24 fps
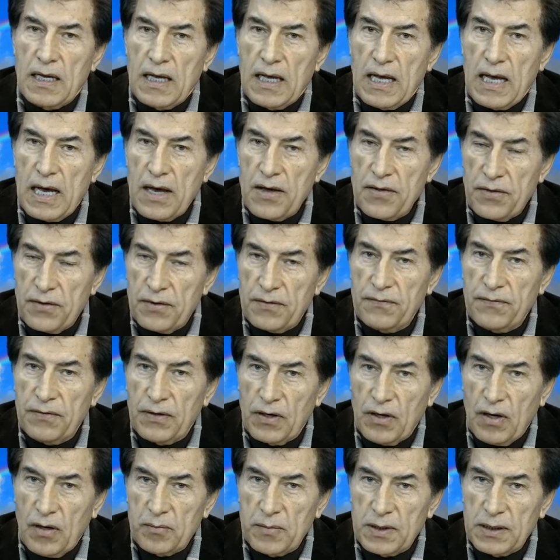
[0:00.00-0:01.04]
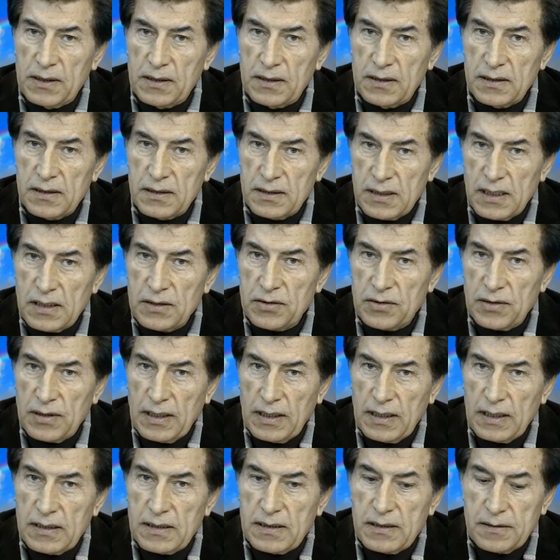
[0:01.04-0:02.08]
other phenomena such
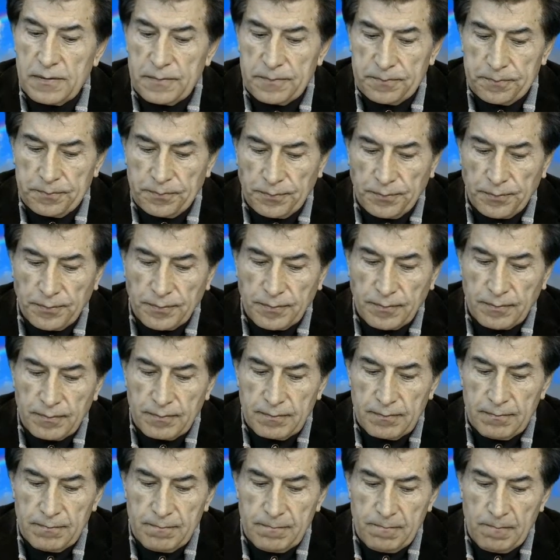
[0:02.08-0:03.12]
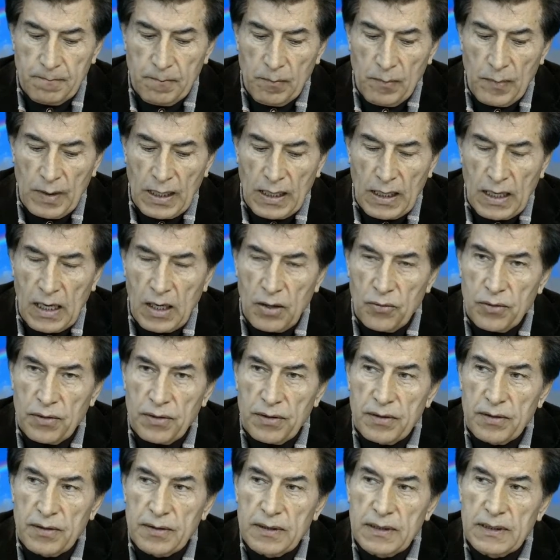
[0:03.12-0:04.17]
as our
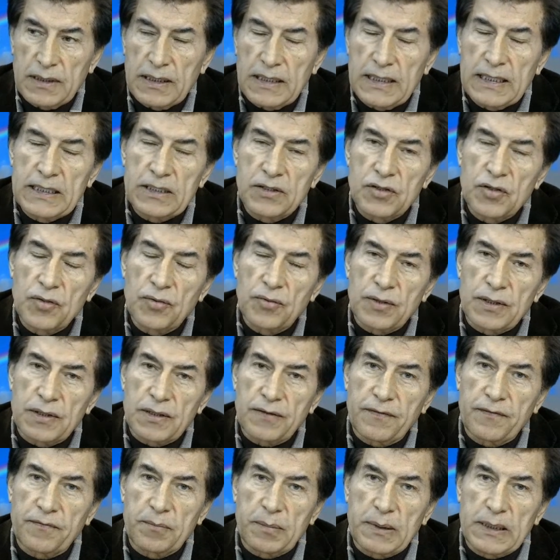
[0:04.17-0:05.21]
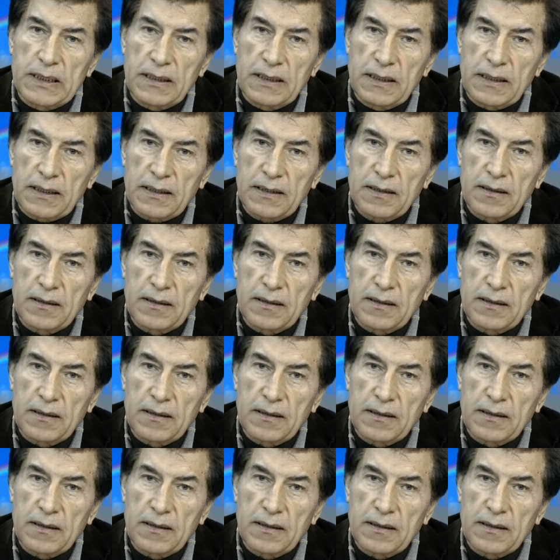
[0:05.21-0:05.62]
intuitive being.